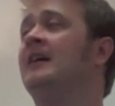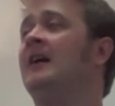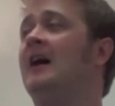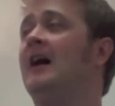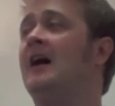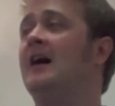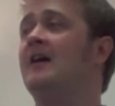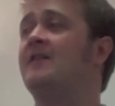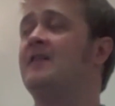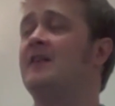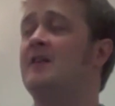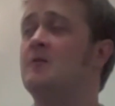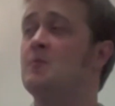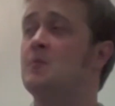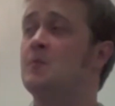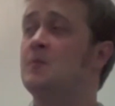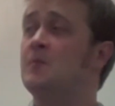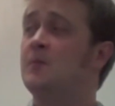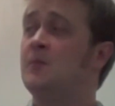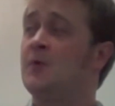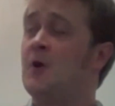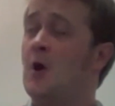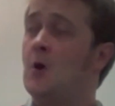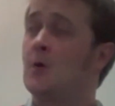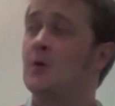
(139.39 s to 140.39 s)
If I'm
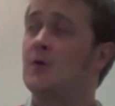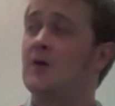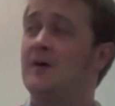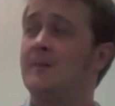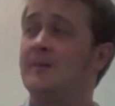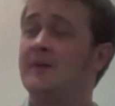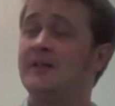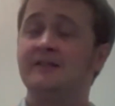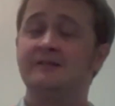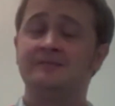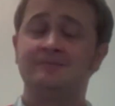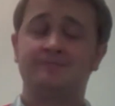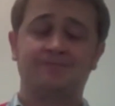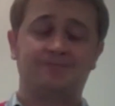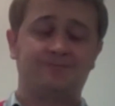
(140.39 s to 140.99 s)
programming,